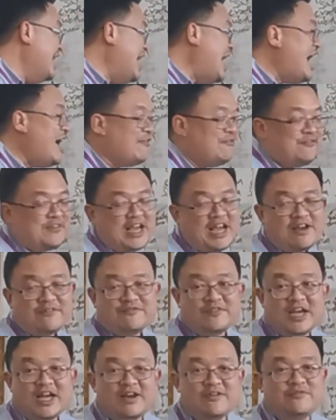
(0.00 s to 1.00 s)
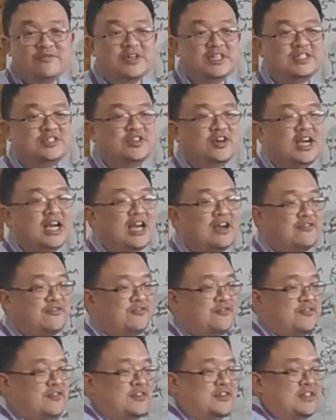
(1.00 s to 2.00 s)
F. What is your
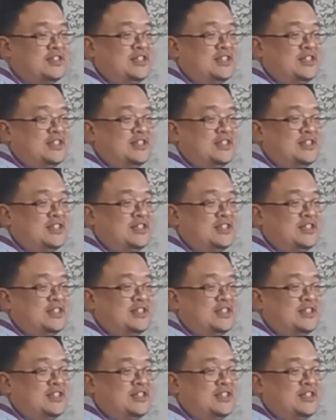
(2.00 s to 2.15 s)
F?